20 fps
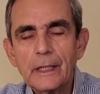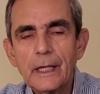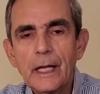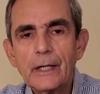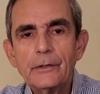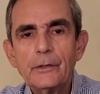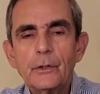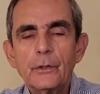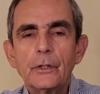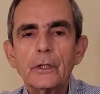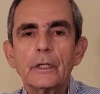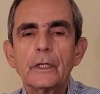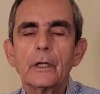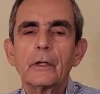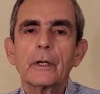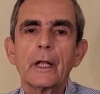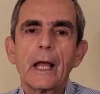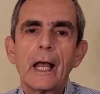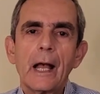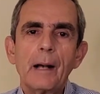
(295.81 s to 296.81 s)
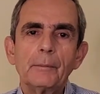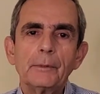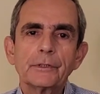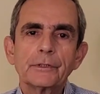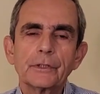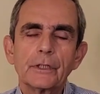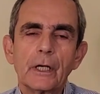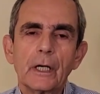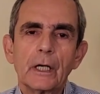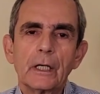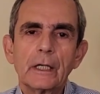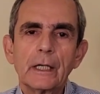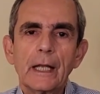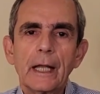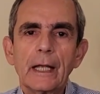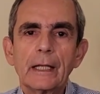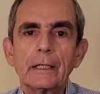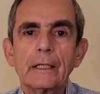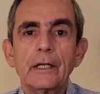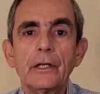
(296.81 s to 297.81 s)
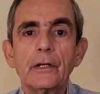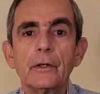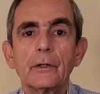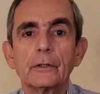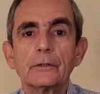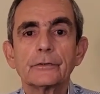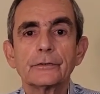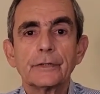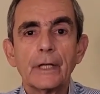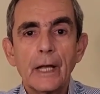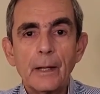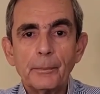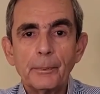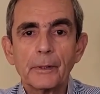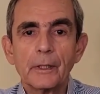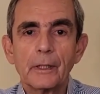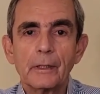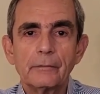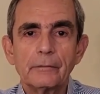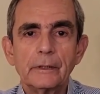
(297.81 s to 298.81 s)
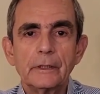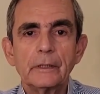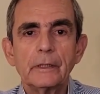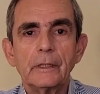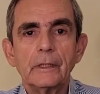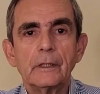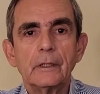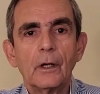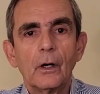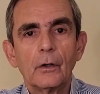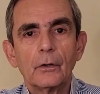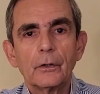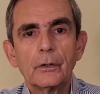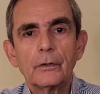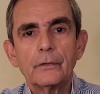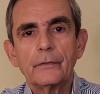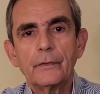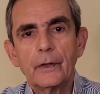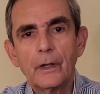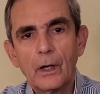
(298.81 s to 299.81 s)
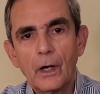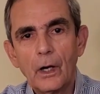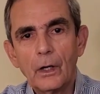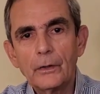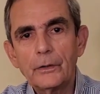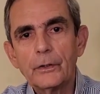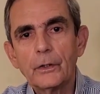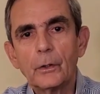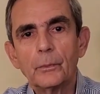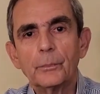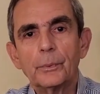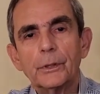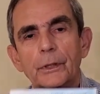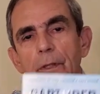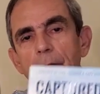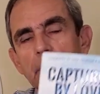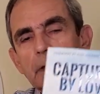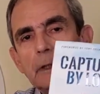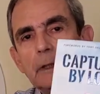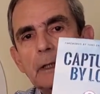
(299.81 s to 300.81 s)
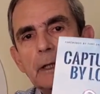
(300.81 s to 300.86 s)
And you can go to Amazon and hear a sample of it on the audio book.